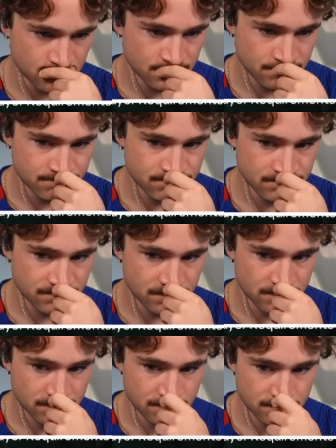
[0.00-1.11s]

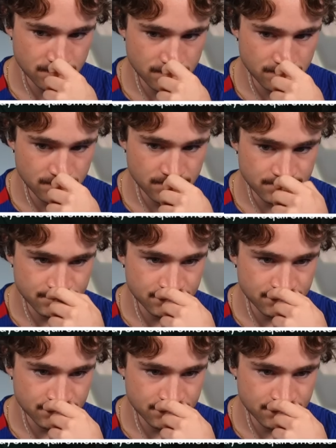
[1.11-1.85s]
No one is speaking in this clip.